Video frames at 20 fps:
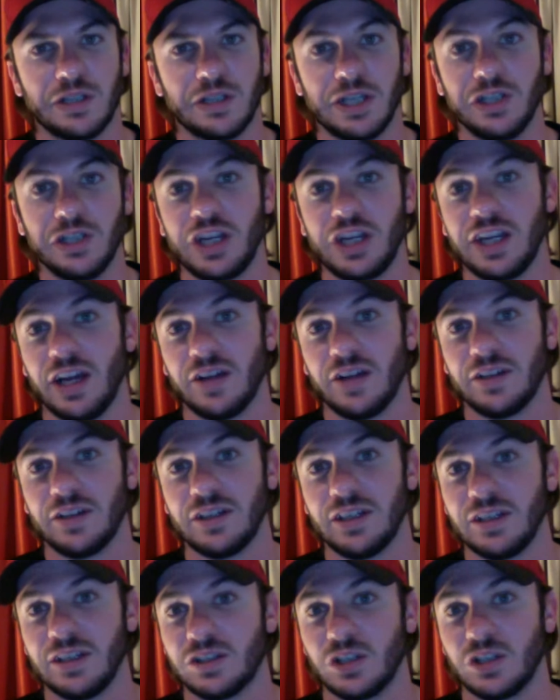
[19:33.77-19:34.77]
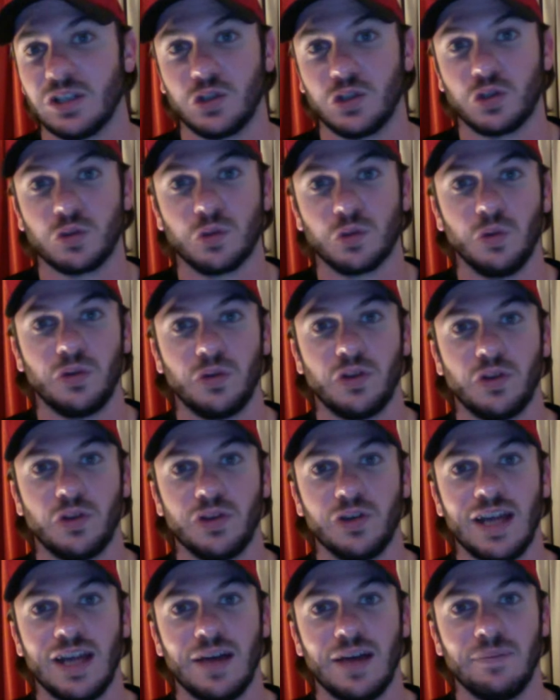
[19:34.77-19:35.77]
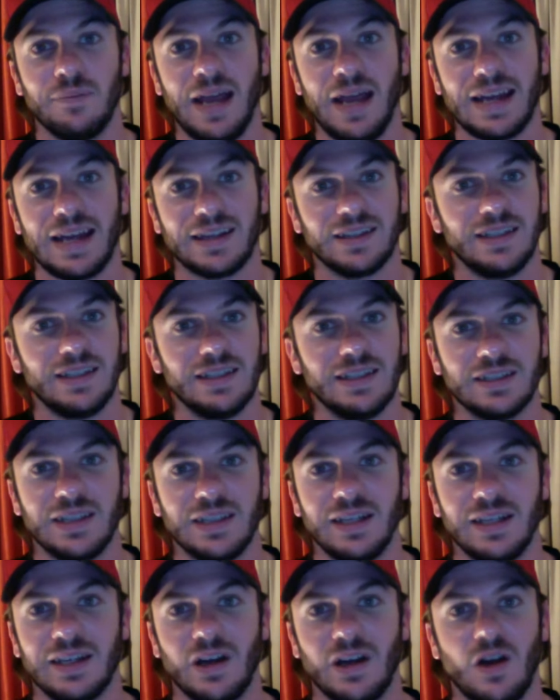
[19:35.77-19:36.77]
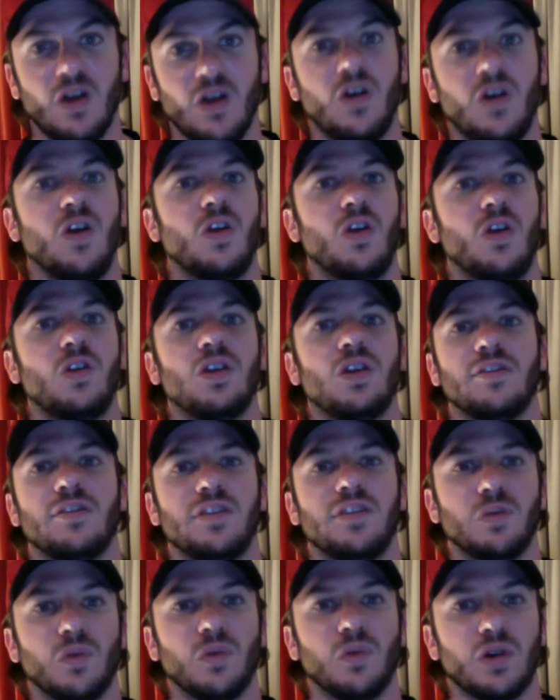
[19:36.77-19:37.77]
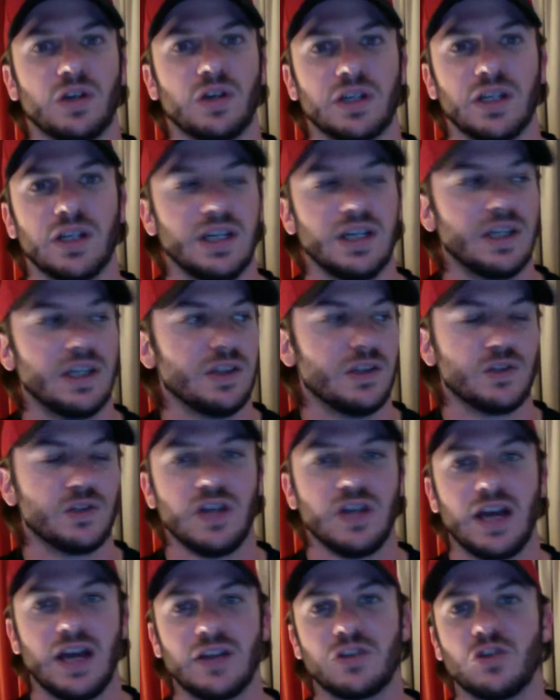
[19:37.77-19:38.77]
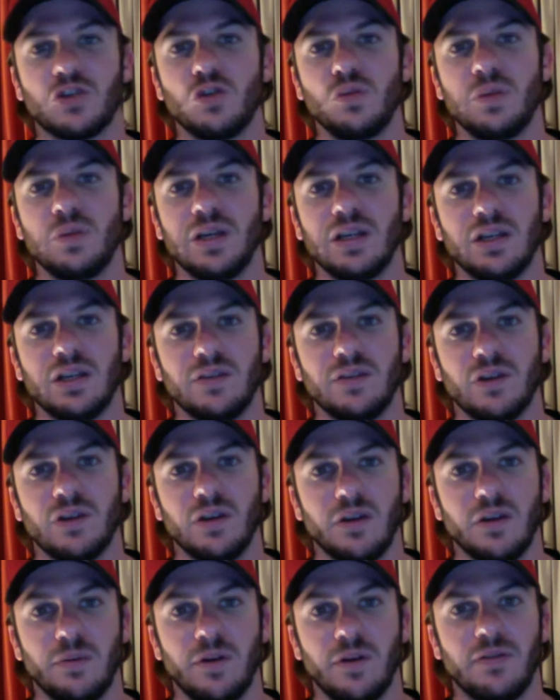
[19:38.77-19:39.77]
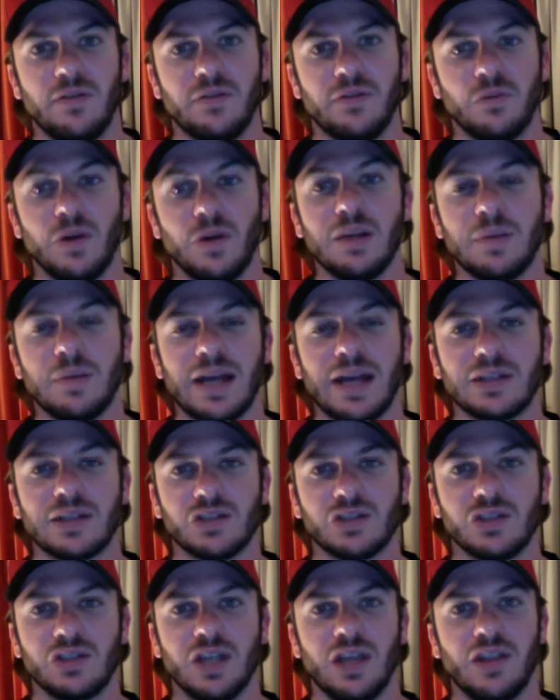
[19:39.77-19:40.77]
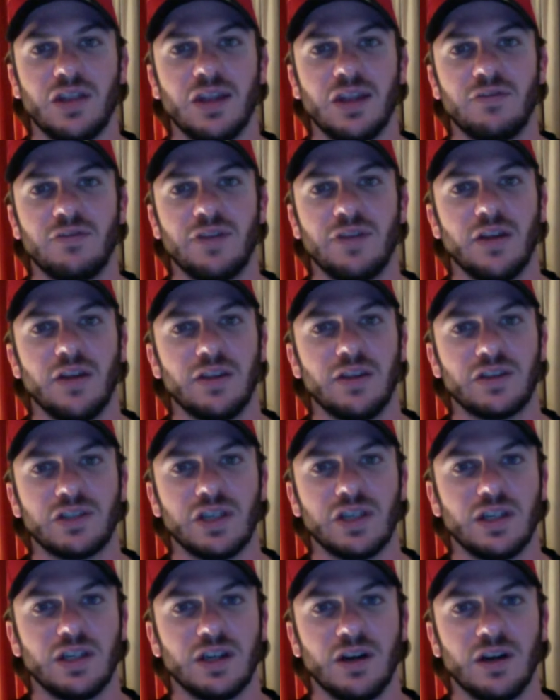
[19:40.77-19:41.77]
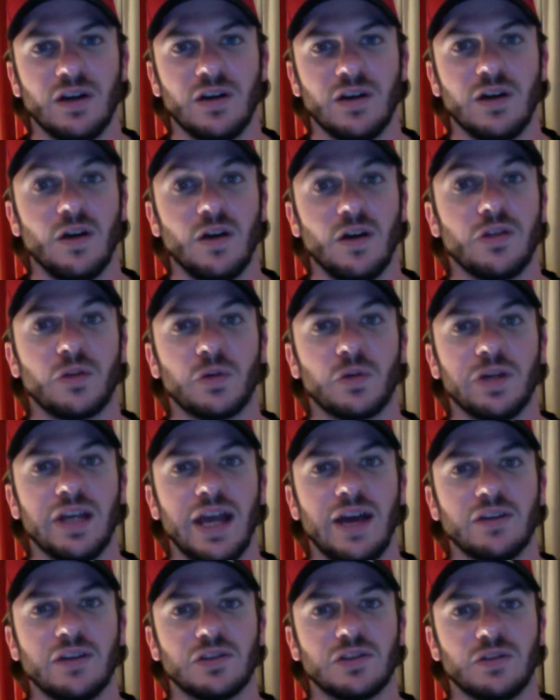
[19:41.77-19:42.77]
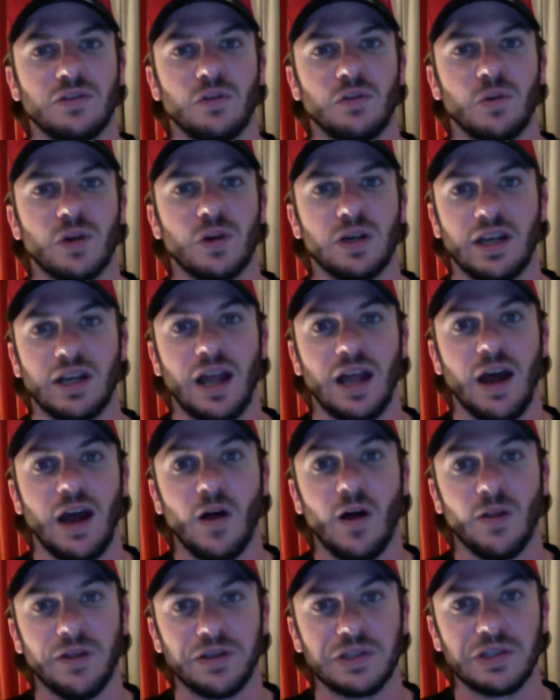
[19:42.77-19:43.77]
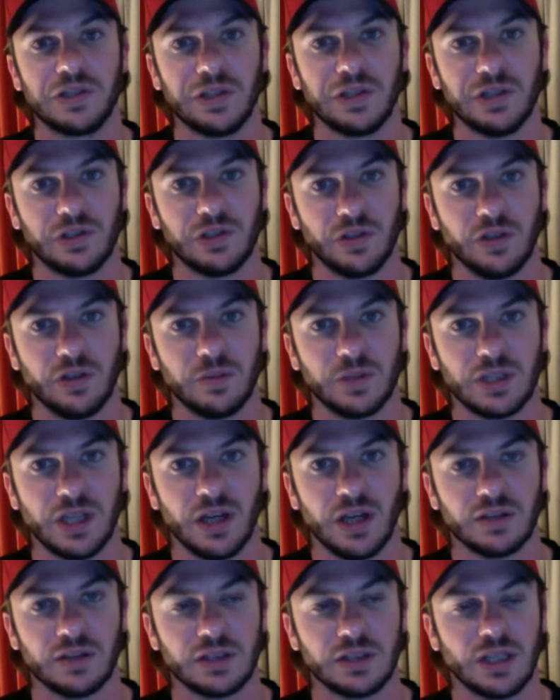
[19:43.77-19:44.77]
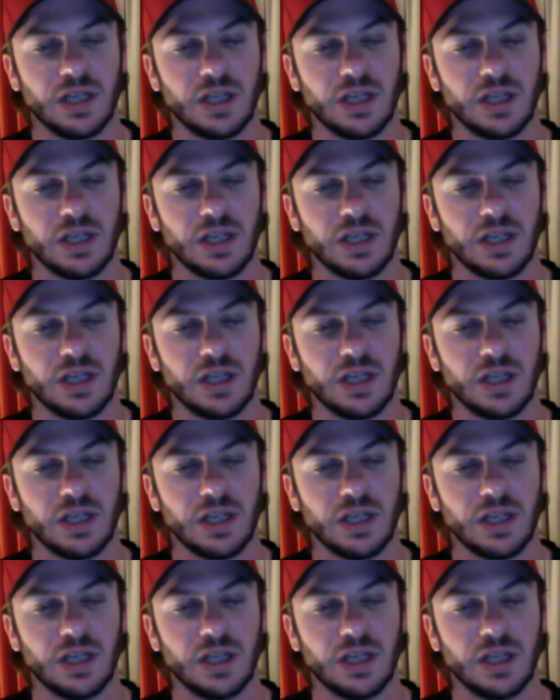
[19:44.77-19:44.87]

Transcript: TJ Yeldon is a true third down back. He's getting all of the work. There's not too many of running backs this day in the NFL that's getting all 3 downs of the work and all the series to themselves.